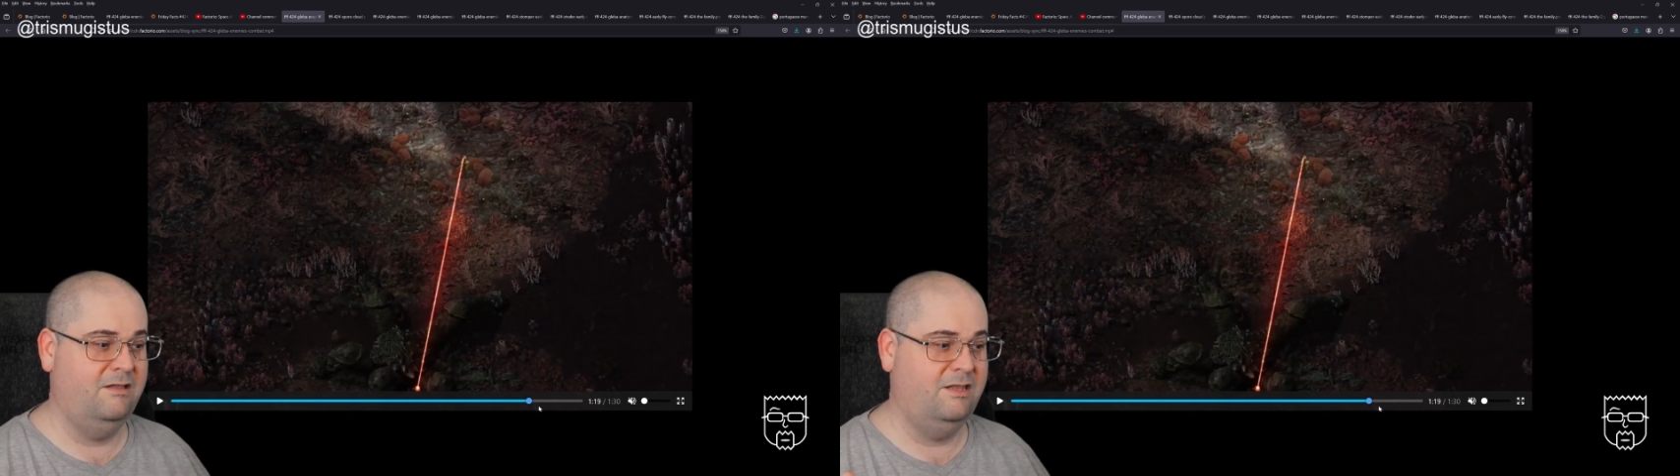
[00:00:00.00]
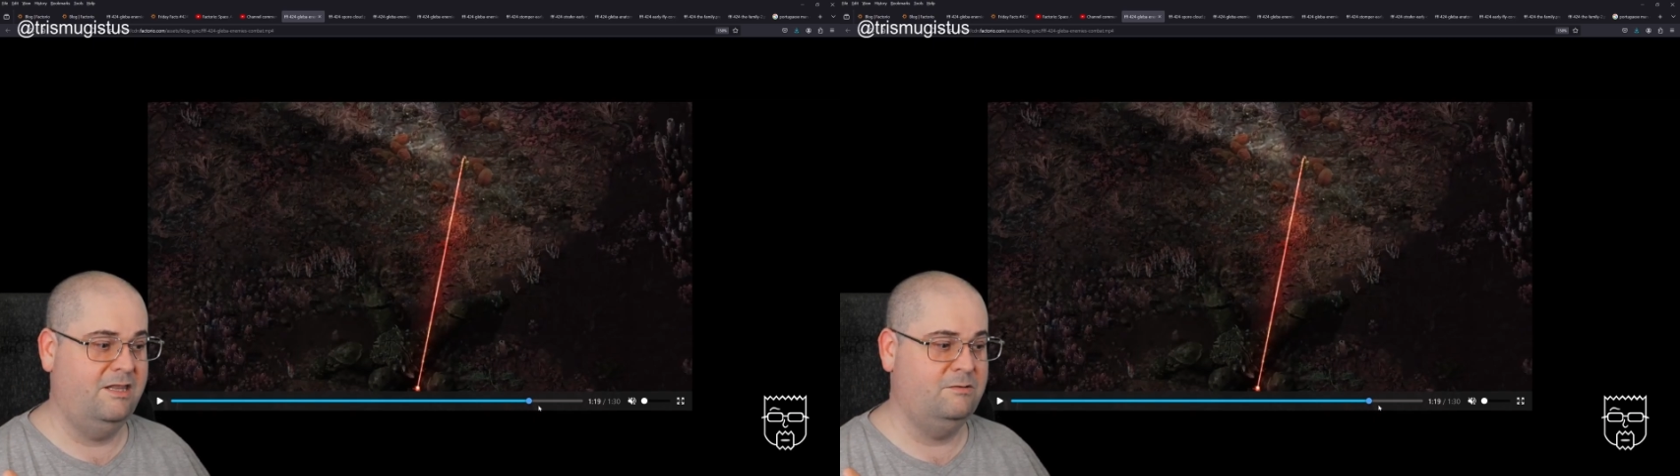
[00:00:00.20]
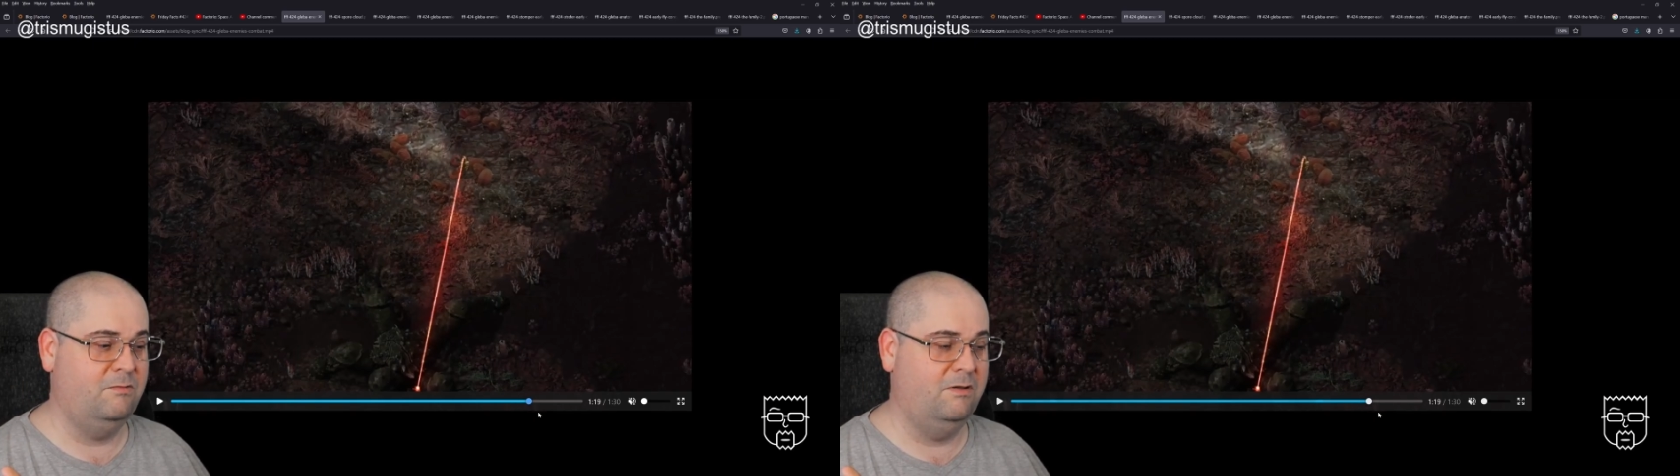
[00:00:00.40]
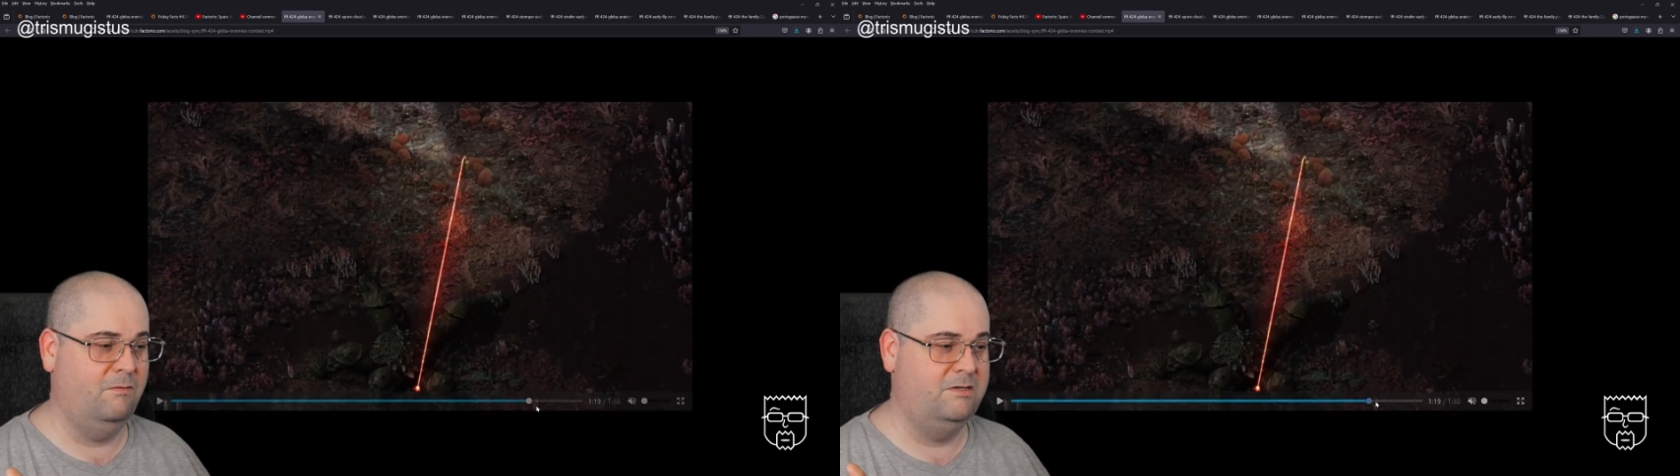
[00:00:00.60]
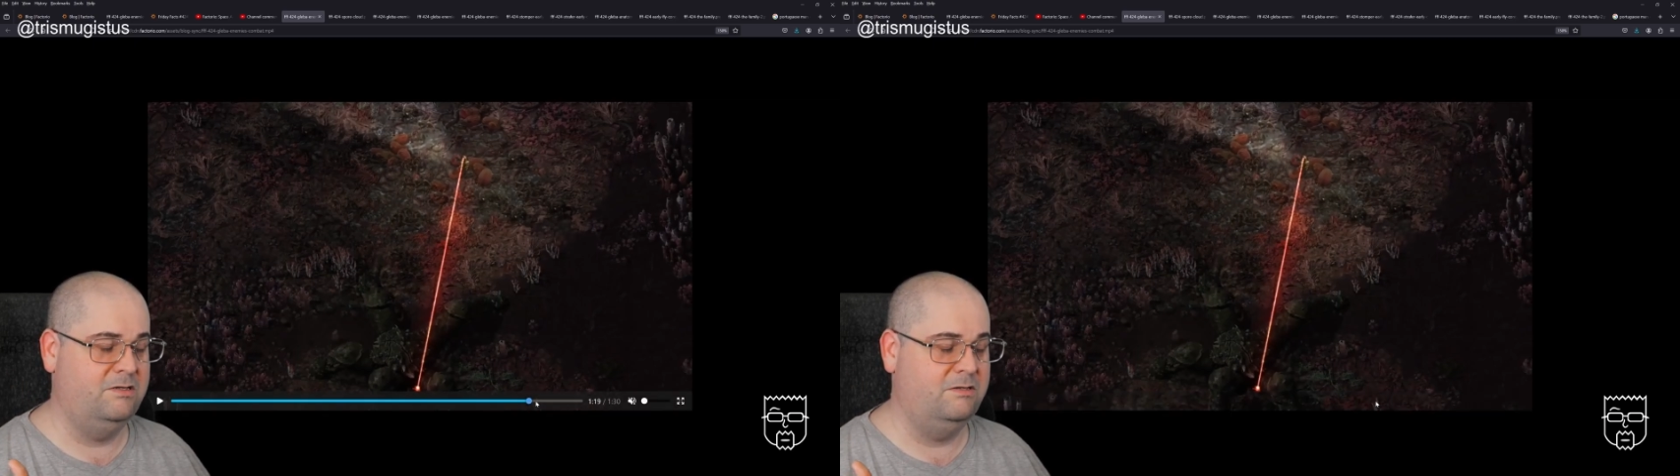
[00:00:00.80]
I think that's one of the
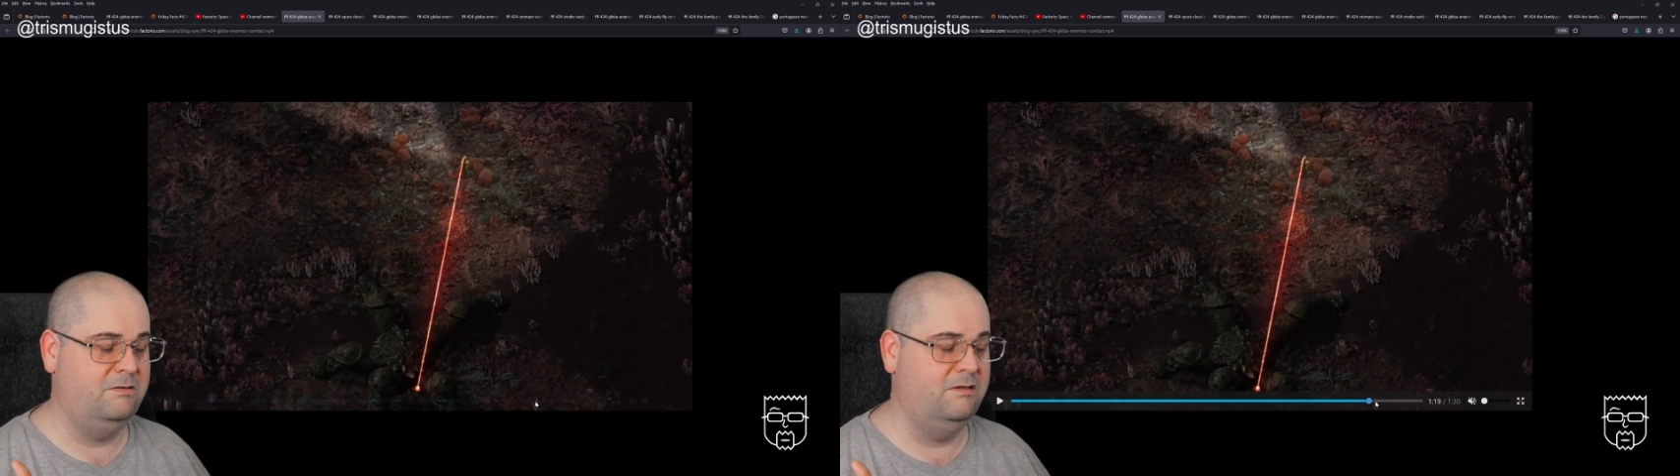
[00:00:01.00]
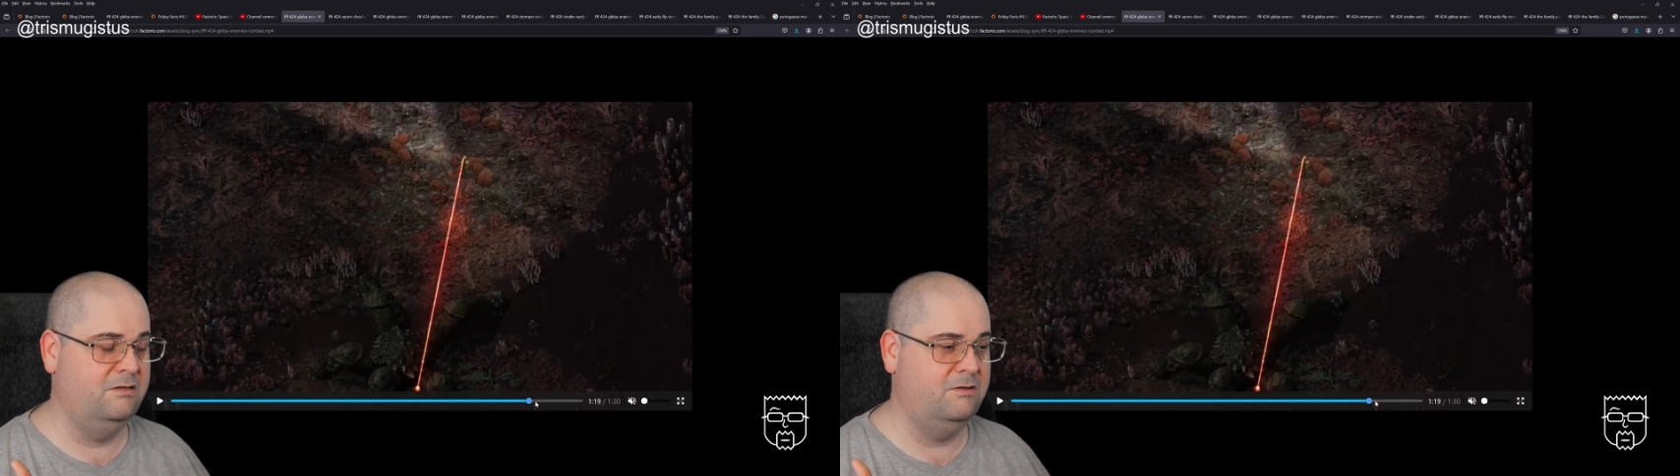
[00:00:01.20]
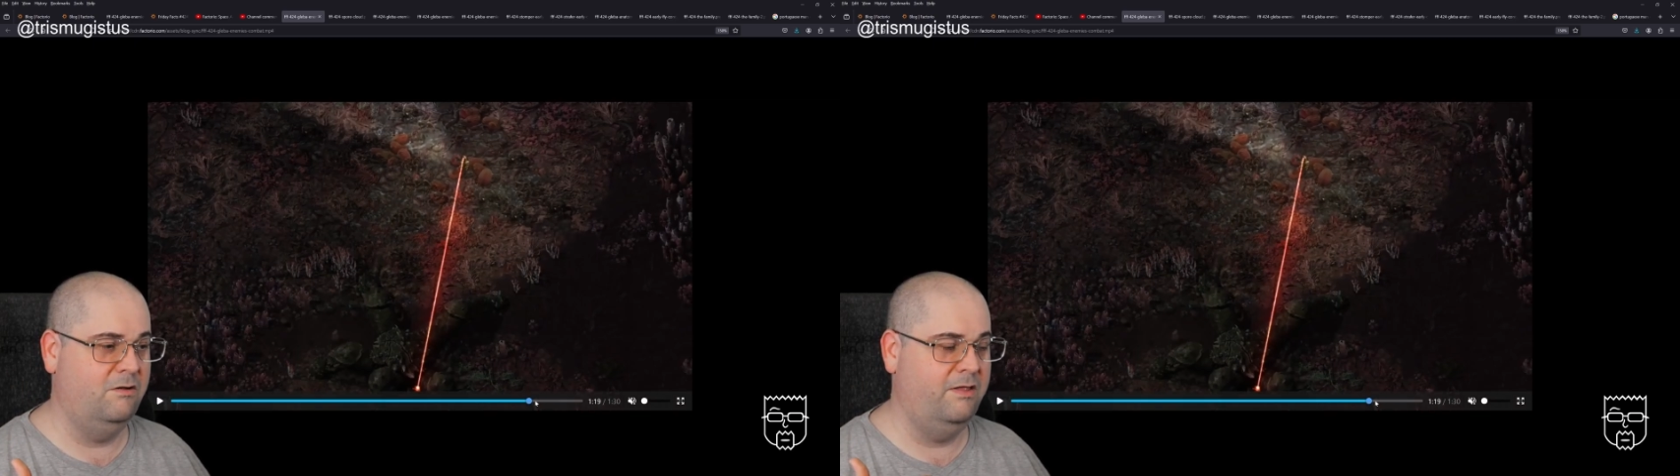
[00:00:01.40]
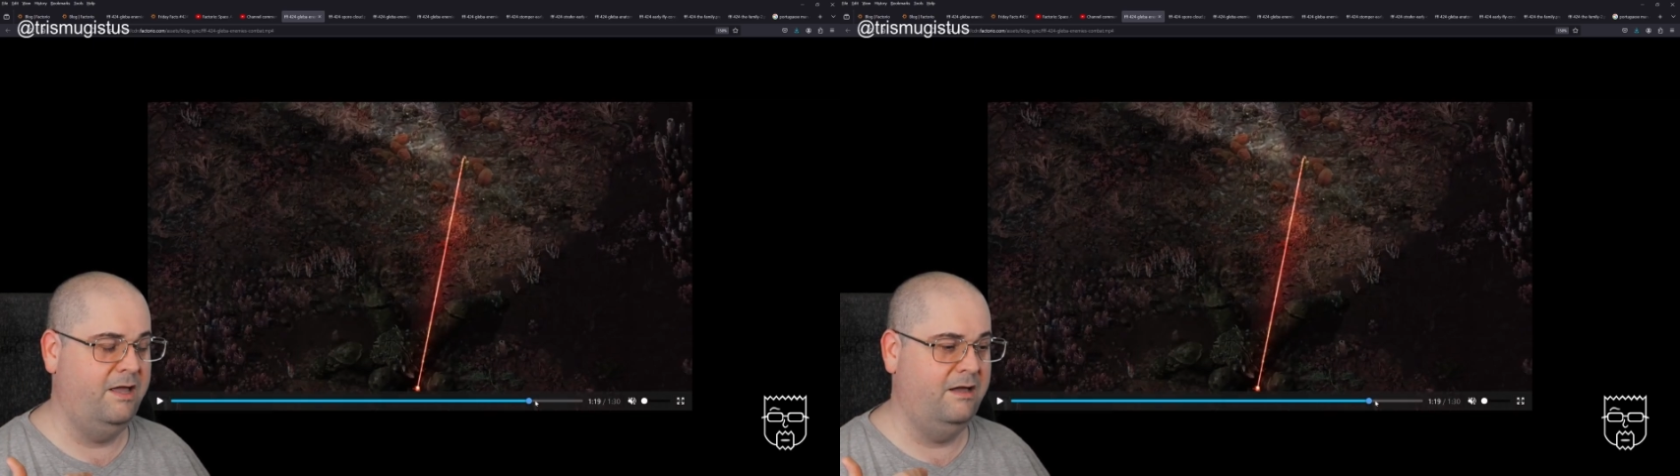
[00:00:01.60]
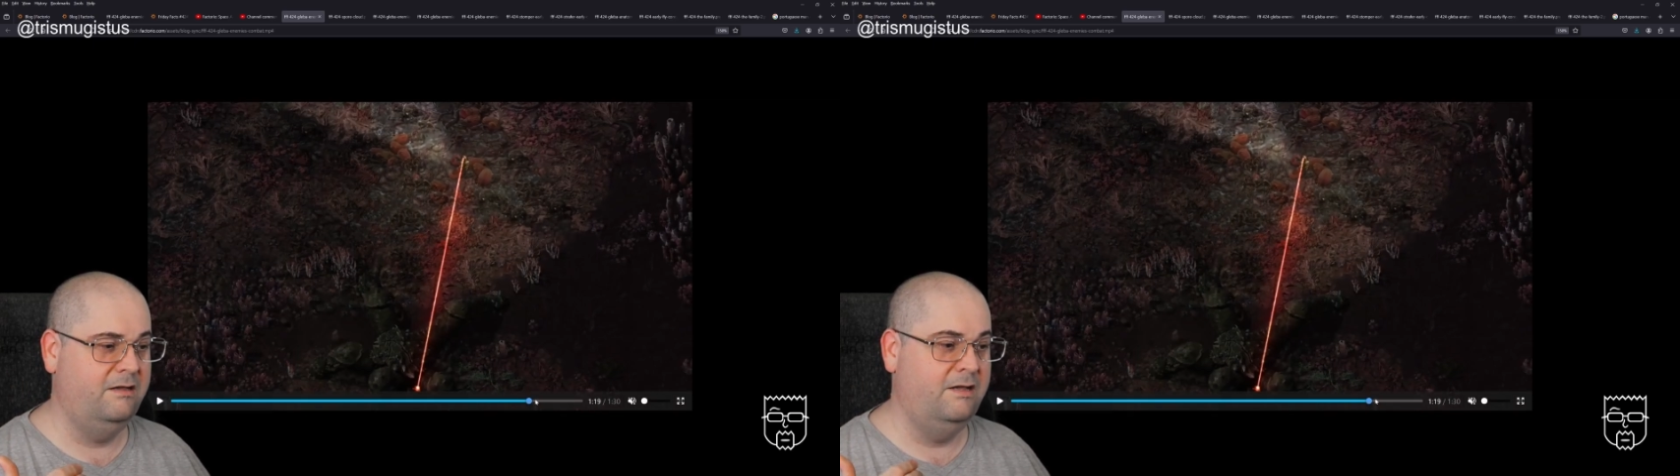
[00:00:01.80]
ones that's not
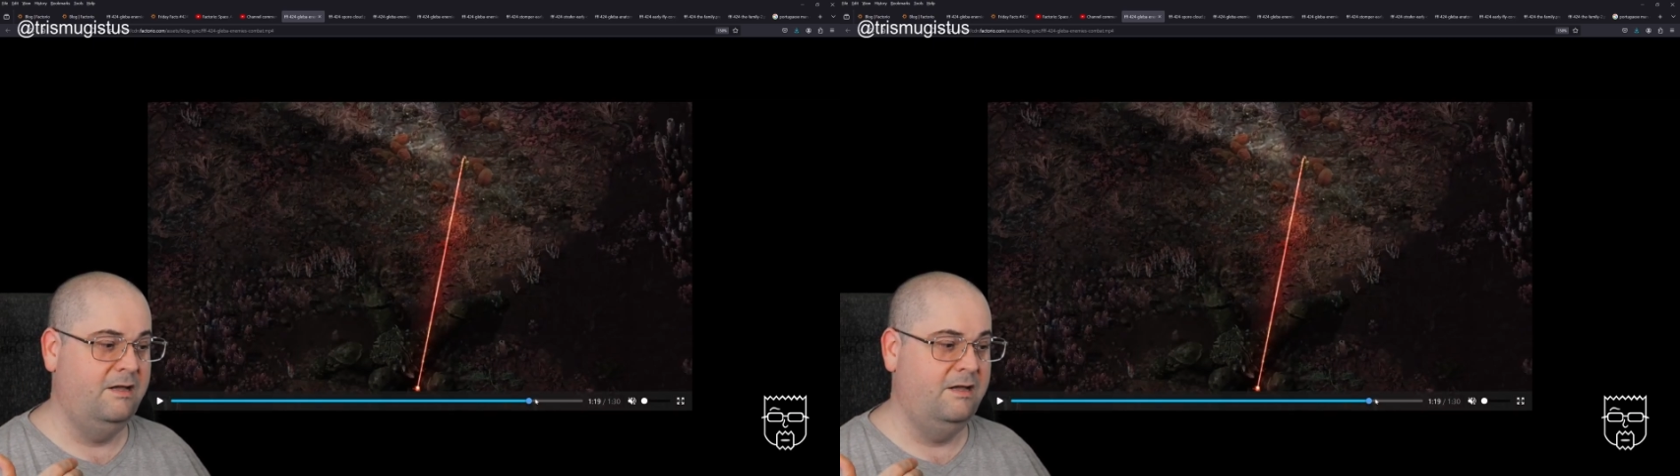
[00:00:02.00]
there.